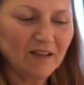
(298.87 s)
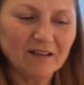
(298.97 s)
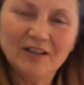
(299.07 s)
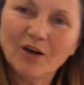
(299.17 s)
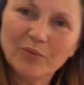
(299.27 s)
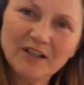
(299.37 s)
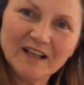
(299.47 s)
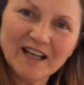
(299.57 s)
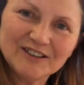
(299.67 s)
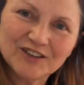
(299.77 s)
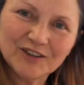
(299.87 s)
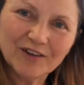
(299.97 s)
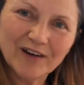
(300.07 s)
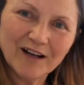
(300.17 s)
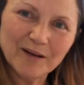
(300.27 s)
You know when you get
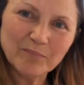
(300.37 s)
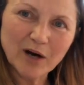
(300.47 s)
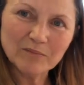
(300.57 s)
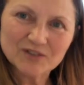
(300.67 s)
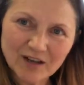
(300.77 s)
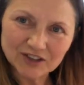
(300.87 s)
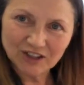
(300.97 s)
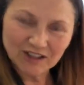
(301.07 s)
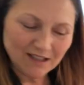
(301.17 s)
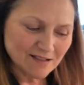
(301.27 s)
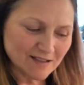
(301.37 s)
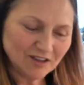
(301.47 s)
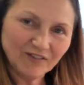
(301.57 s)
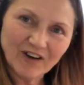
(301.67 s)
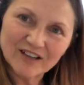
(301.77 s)
your Parmesan cheese and
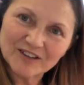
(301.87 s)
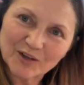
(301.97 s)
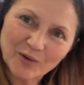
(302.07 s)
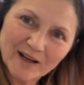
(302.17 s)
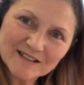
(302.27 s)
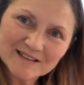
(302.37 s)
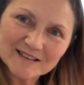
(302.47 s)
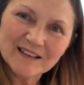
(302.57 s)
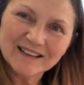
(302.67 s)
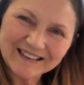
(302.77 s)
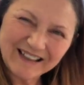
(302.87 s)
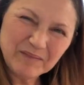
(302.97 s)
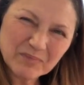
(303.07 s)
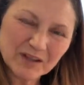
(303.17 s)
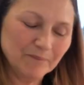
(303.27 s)
you've got the crusts,
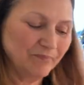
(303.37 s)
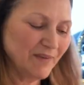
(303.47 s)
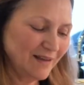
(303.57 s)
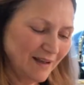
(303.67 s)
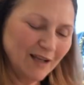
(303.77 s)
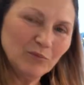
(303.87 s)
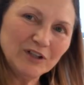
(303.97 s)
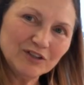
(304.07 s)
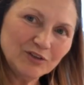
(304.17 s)
keep them. And when you